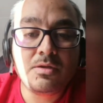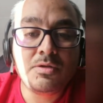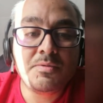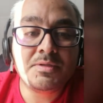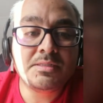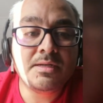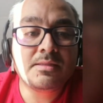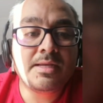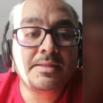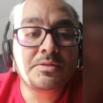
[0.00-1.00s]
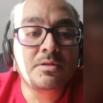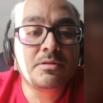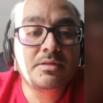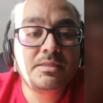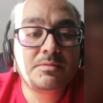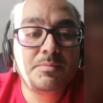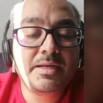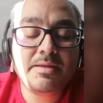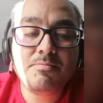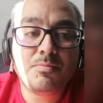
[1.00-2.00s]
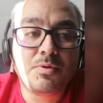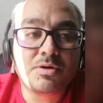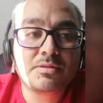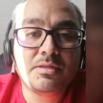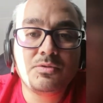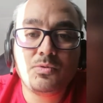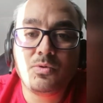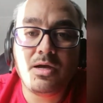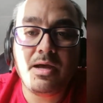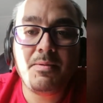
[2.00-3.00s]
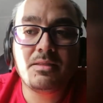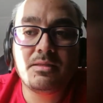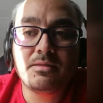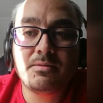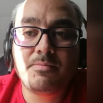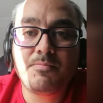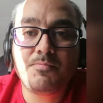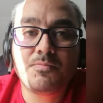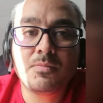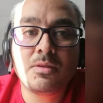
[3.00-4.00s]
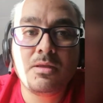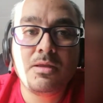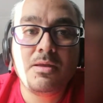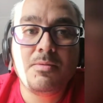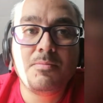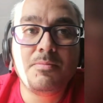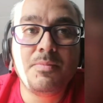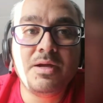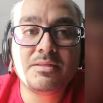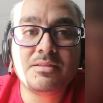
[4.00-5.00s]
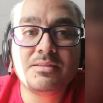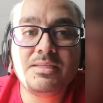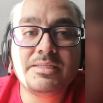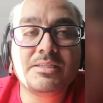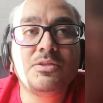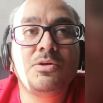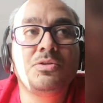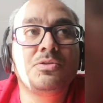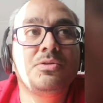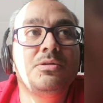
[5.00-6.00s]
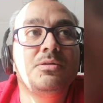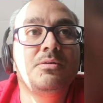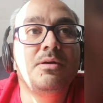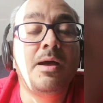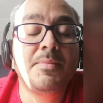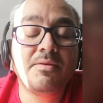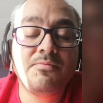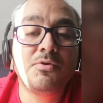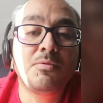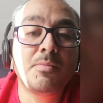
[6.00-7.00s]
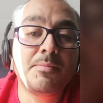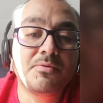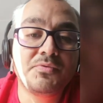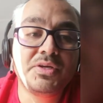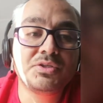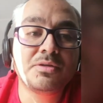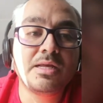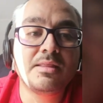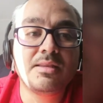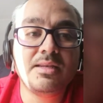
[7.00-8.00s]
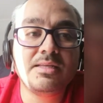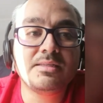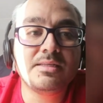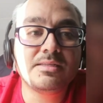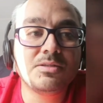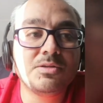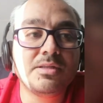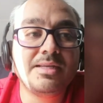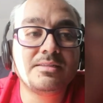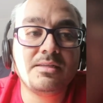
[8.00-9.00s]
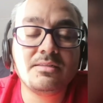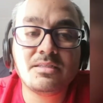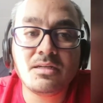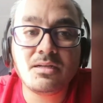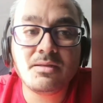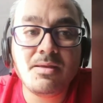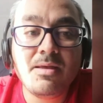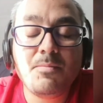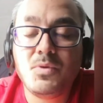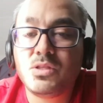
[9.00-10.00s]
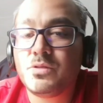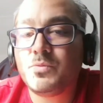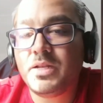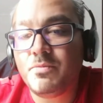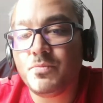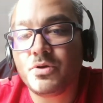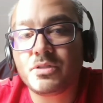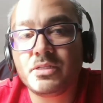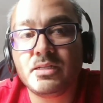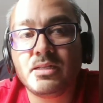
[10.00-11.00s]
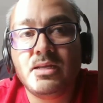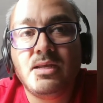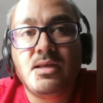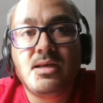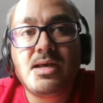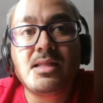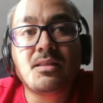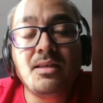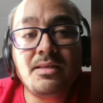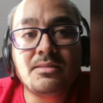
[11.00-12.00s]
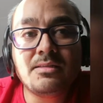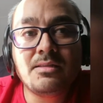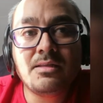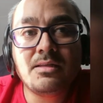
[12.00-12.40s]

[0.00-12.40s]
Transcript: university title is very important to have it, but it's not, I mean, for my profession at least it's not essential, but it's very important. At least